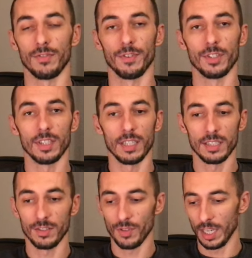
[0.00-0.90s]
For
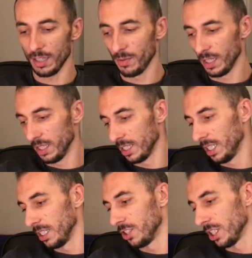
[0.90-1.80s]
this trick we'll
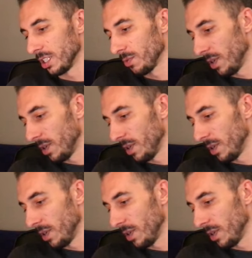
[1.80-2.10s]
need just